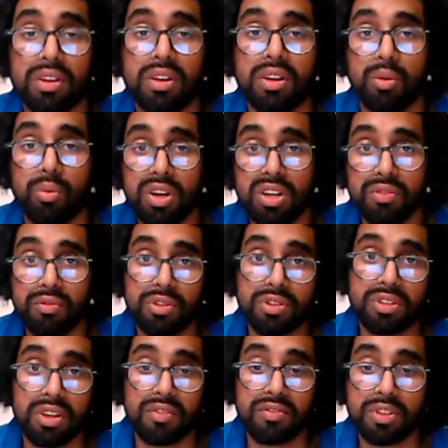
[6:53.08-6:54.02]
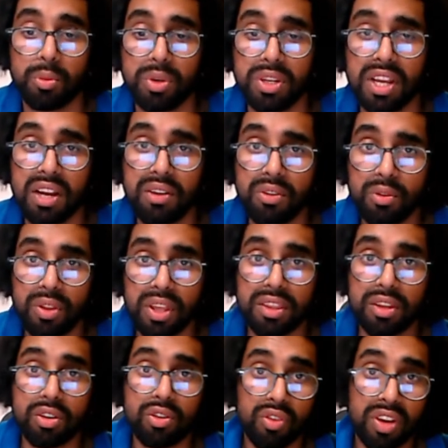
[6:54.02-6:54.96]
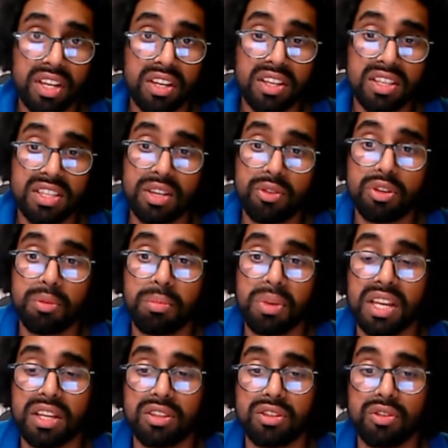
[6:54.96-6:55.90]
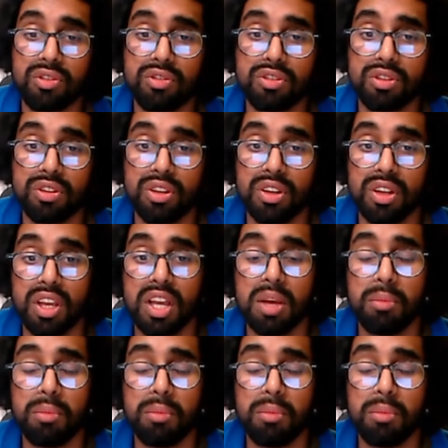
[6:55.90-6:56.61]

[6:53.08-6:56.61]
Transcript: Wonderful stuff. So we now know that the gradient is equal to Planck's constant.